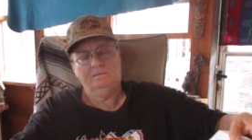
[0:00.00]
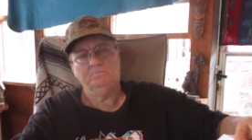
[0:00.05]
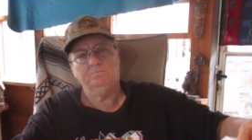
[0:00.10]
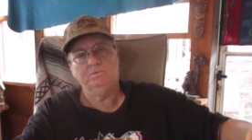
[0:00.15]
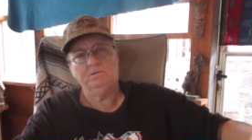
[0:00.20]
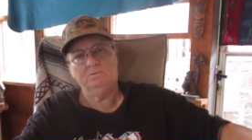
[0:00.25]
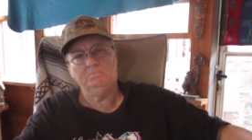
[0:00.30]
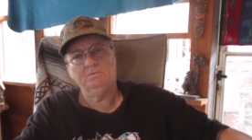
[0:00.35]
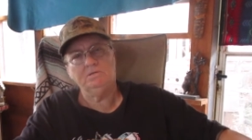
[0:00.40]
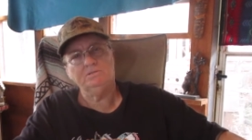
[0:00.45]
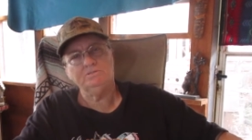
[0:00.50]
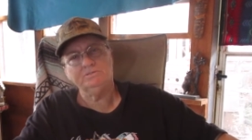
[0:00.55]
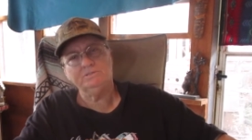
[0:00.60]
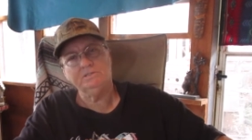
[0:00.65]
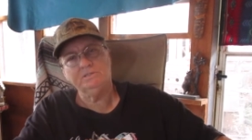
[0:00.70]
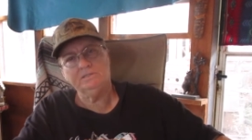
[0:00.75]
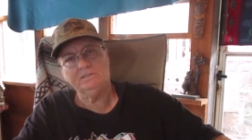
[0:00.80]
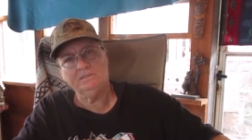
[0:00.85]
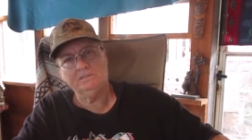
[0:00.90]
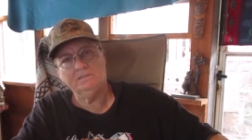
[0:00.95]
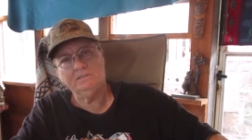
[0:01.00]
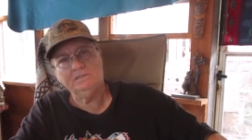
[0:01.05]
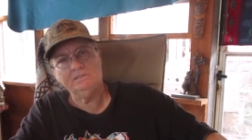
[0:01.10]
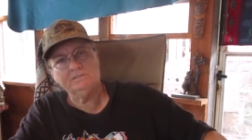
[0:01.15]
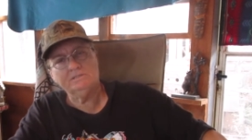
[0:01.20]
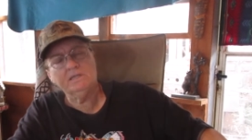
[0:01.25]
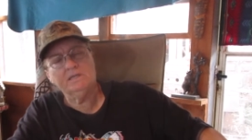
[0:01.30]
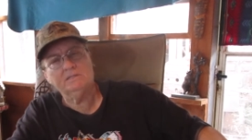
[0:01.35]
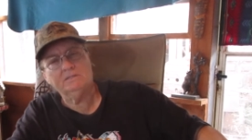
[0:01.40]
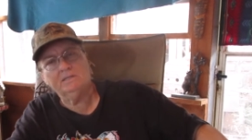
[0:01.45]
Bill Mollison,
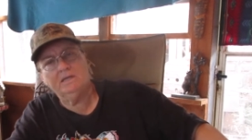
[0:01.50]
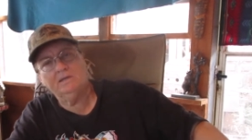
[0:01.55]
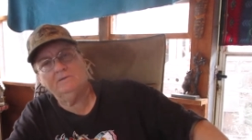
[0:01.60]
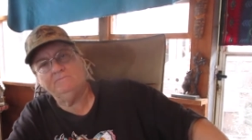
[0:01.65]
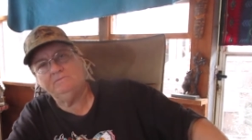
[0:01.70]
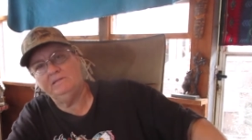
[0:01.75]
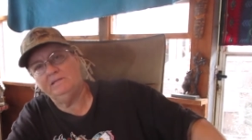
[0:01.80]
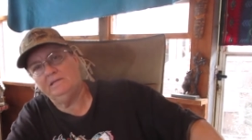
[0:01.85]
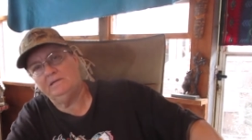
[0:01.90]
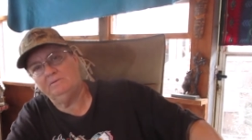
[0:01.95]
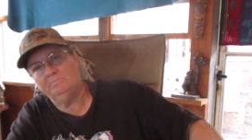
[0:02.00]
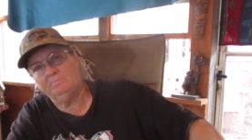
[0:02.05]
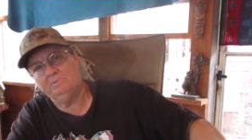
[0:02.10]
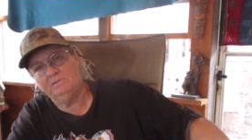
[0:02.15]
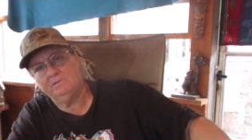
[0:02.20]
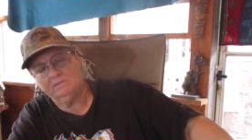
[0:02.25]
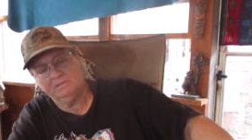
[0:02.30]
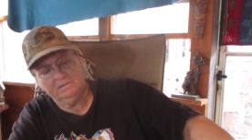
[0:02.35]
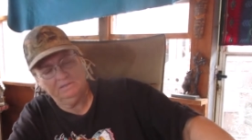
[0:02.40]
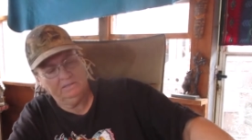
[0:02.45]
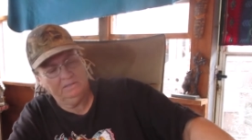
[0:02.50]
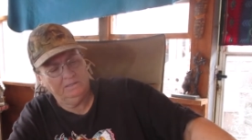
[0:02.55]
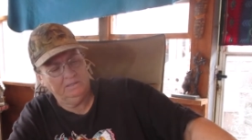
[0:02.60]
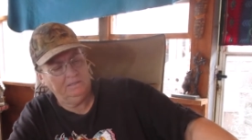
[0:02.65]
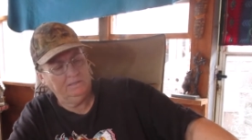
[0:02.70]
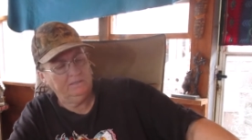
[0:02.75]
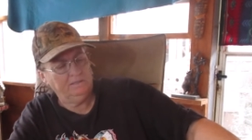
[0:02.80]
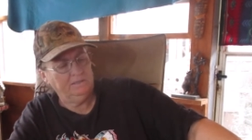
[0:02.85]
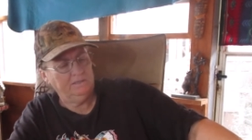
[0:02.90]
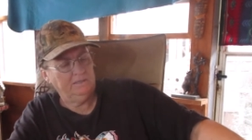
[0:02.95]
he's not live now, but
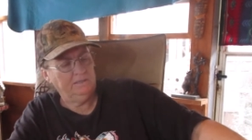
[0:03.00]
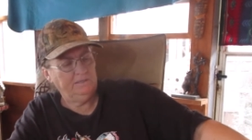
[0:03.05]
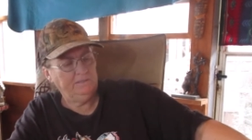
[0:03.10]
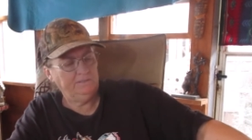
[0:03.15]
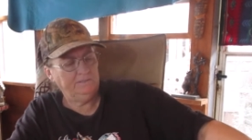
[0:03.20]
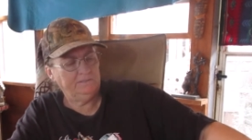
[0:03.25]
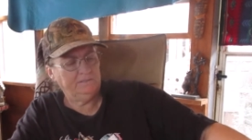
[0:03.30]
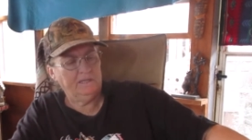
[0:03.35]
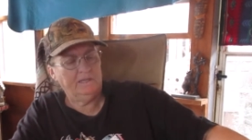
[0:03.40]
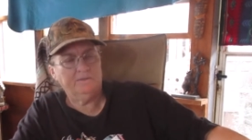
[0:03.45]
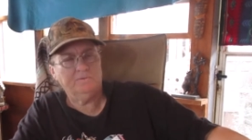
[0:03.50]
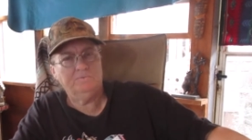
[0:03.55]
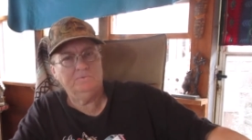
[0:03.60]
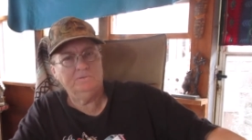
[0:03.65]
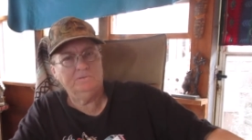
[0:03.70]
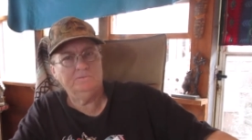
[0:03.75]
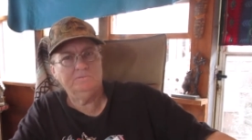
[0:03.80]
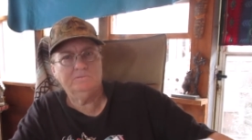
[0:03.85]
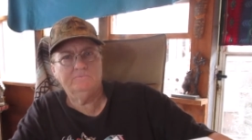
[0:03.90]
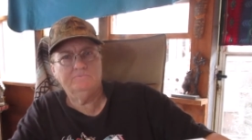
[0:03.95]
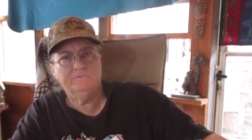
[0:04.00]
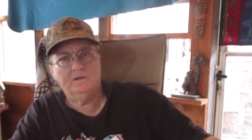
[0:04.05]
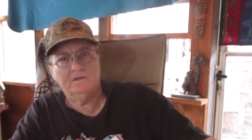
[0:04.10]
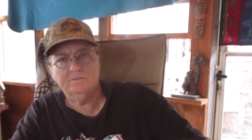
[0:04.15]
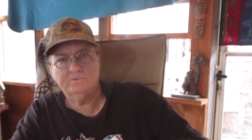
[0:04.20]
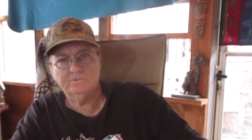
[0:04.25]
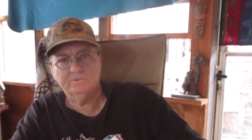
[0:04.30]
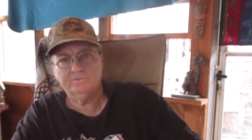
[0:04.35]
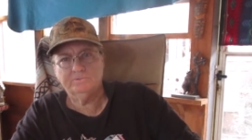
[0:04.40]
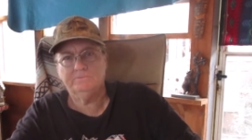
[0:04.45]
he's like one of the
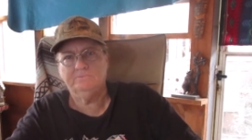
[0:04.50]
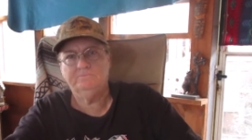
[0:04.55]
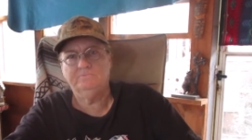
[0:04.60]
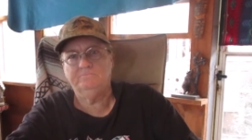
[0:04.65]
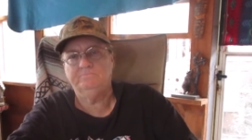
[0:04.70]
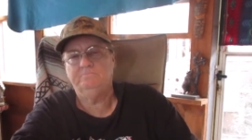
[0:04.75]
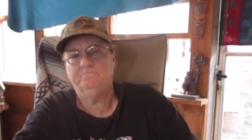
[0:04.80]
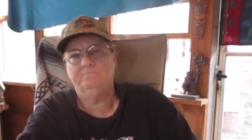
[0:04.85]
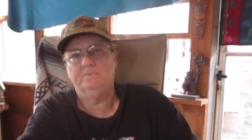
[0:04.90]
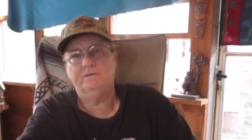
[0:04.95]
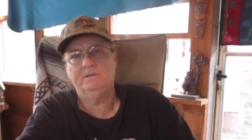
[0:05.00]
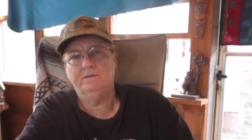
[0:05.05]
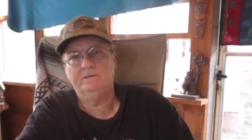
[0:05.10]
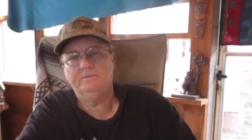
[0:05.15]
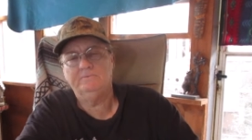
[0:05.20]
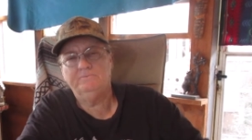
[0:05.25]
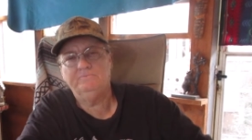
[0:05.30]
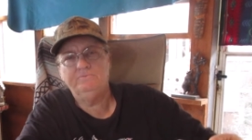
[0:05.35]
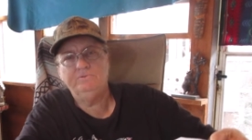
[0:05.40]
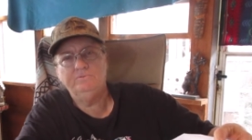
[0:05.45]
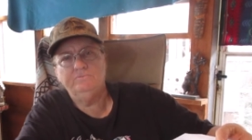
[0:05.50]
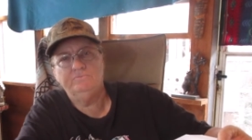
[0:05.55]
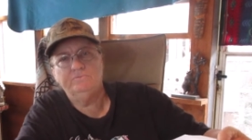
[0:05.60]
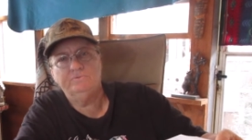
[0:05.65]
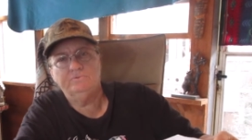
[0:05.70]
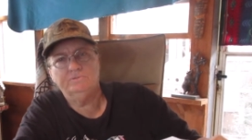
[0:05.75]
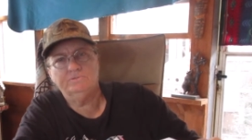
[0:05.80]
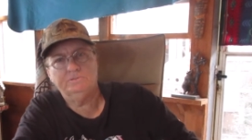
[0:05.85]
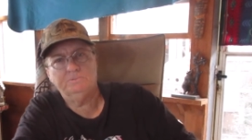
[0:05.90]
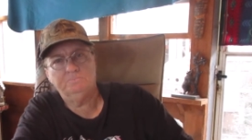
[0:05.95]
fathers of uh, food
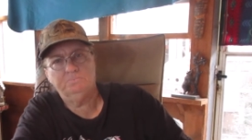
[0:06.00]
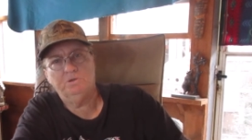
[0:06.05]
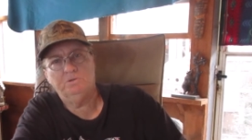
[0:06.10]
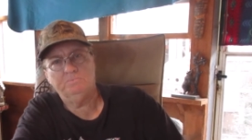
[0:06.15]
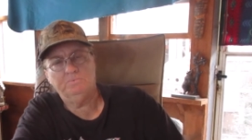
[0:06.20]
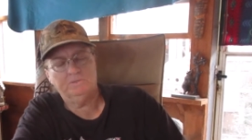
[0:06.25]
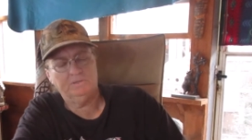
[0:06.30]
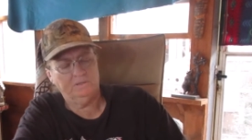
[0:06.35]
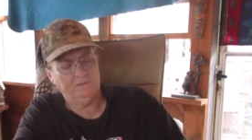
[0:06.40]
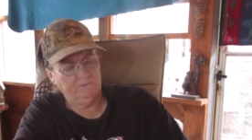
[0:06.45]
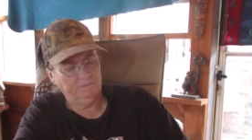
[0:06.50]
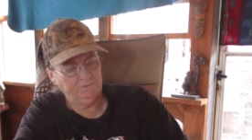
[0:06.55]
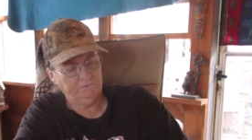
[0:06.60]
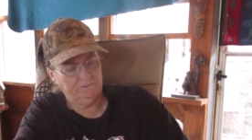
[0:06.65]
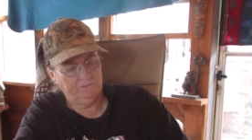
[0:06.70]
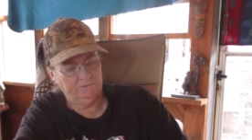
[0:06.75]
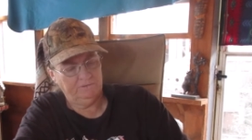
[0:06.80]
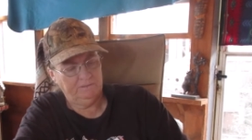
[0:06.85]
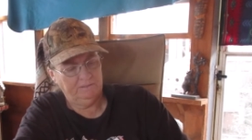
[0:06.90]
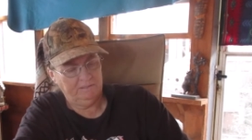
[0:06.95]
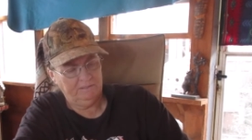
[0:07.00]
forest and permaculture.